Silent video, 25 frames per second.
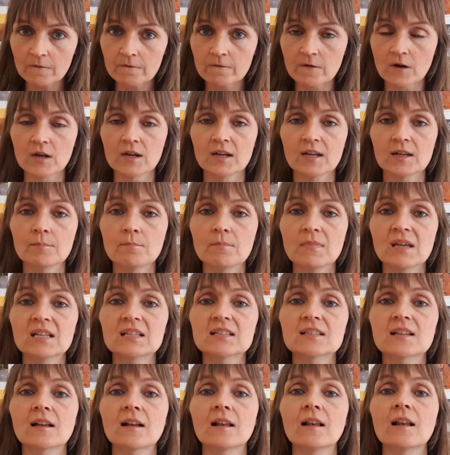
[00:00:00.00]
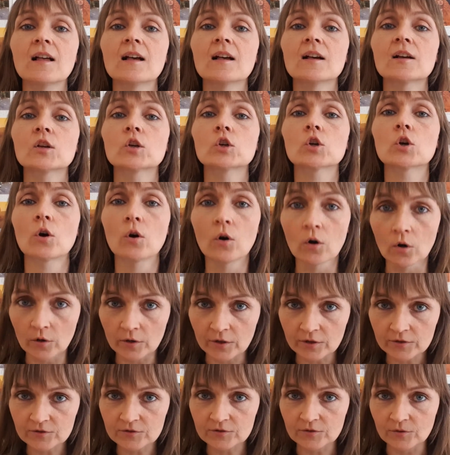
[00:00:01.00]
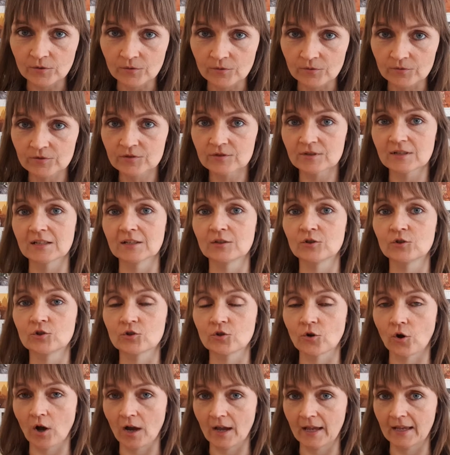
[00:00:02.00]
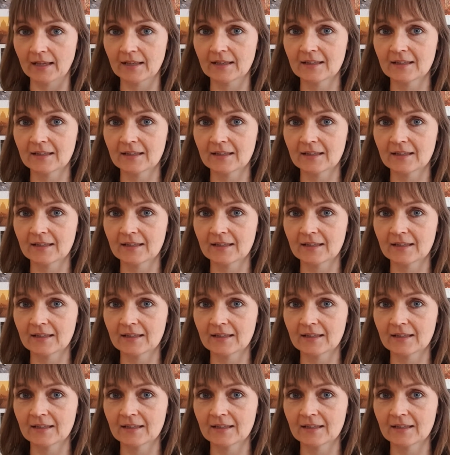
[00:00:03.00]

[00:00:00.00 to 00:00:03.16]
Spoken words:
fundamental cornerstones in drawing.